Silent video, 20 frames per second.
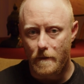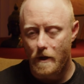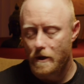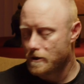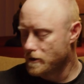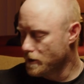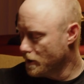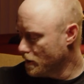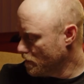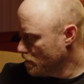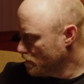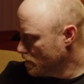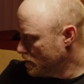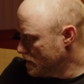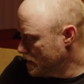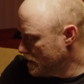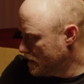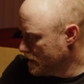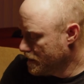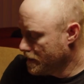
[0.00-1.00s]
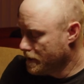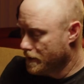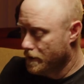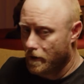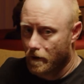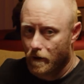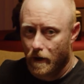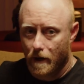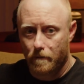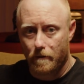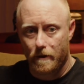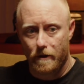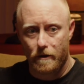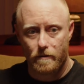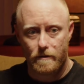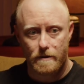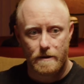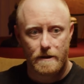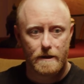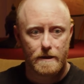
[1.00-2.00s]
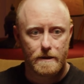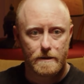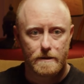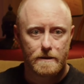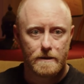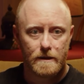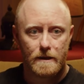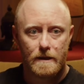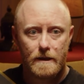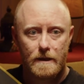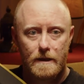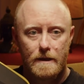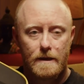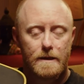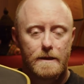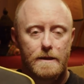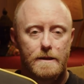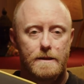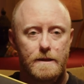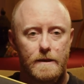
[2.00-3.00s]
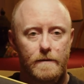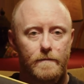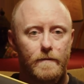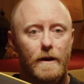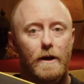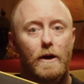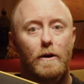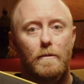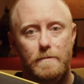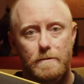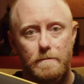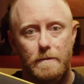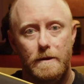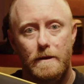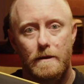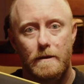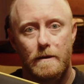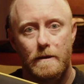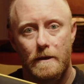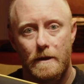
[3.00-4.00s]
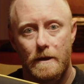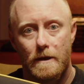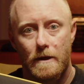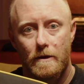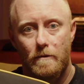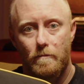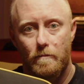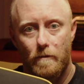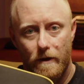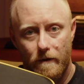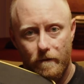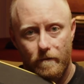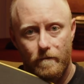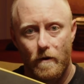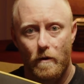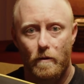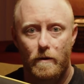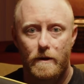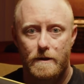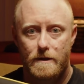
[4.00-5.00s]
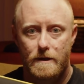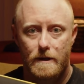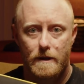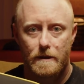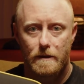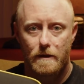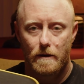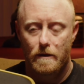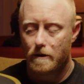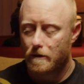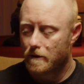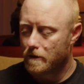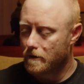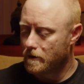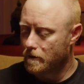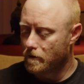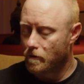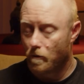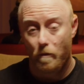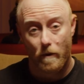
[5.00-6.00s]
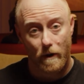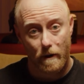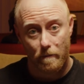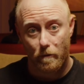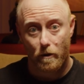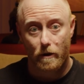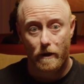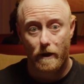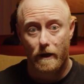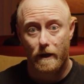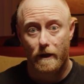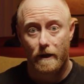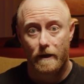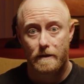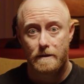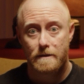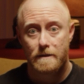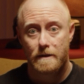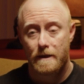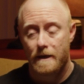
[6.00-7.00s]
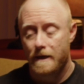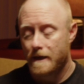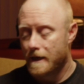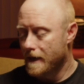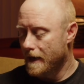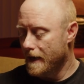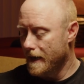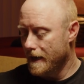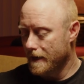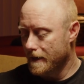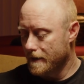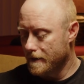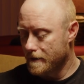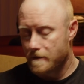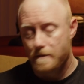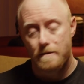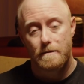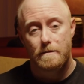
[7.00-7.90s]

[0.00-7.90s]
So, I'm going to use this to see if it helps me really focus in on what I'm looking at and